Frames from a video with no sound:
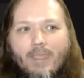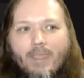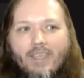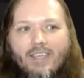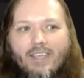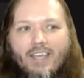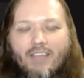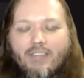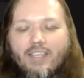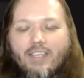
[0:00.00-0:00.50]

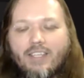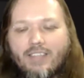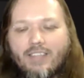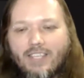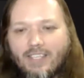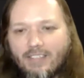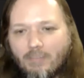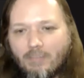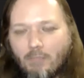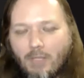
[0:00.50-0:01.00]
I think
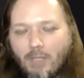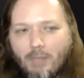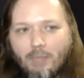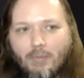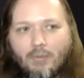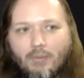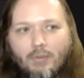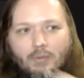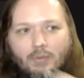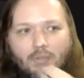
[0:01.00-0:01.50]
that
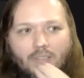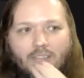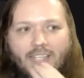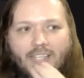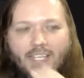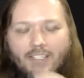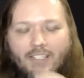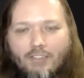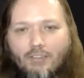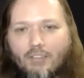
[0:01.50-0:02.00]
people
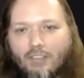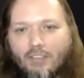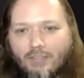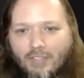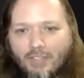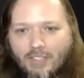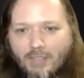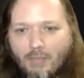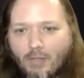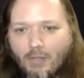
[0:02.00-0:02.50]
get
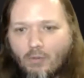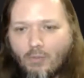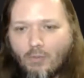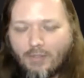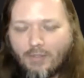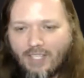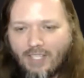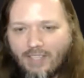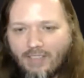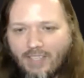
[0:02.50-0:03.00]
nervous about
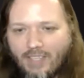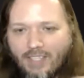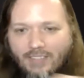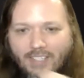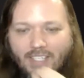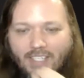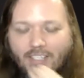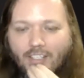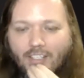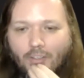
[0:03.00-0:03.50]
what they think
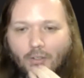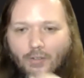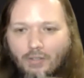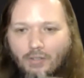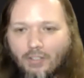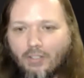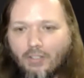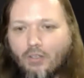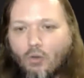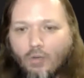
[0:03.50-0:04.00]

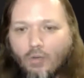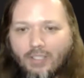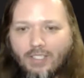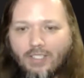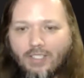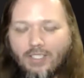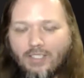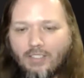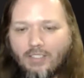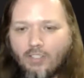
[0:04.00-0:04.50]
they're going to
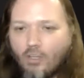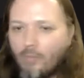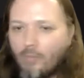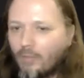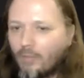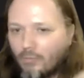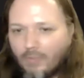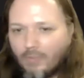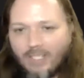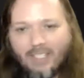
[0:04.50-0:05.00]
need to know,
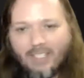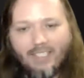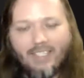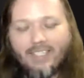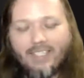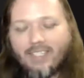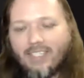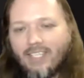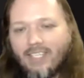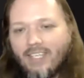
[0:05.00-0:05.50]
but
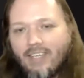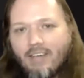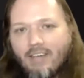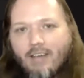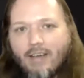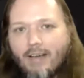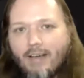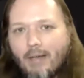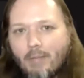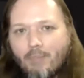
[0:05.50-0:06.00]
really
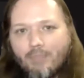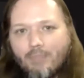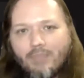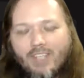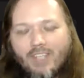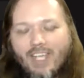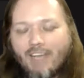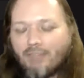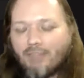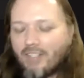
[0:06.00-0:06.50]

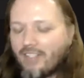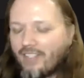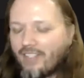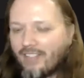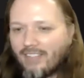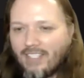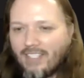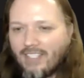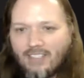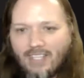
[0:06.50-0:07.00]

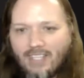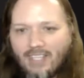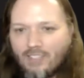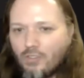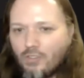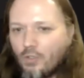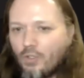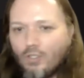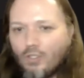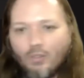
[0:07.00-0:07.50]
everything these
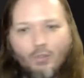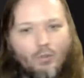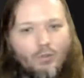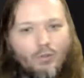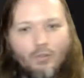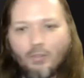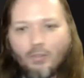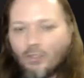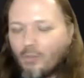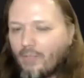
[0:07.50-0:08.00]
days, you can
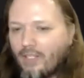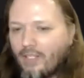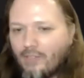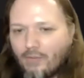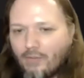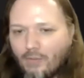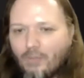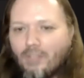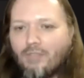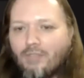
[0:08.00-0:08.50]
Google your way
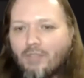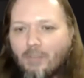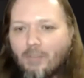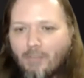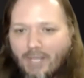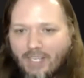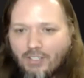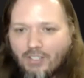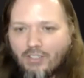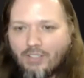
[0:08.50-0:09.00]
through it if you're
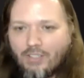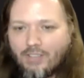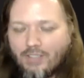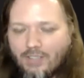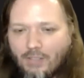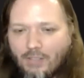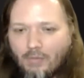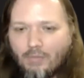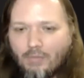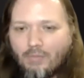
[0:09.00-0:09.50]
patient.
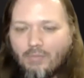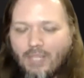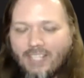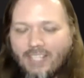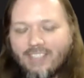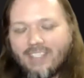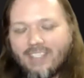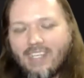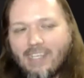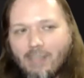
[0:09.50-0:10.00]
So
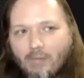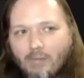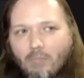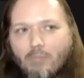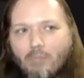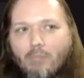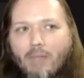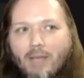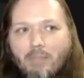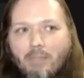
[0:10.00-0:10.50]
I'd say
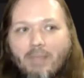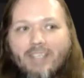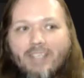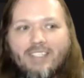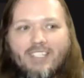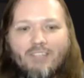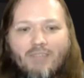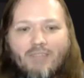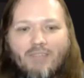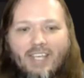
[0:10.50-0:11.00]
my
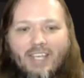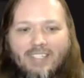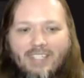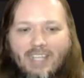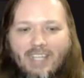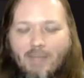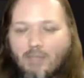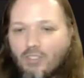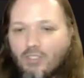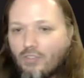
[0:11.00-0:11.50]
biggest advice to
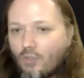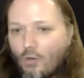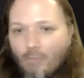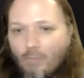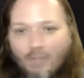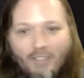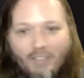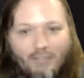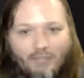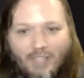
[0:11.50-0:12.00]
them is
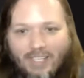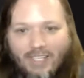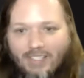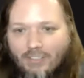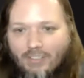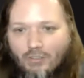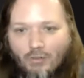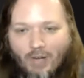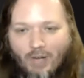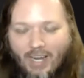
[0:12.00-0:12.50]
don't be afraid
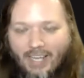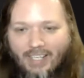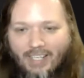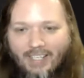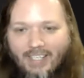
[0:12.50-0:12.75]
to try.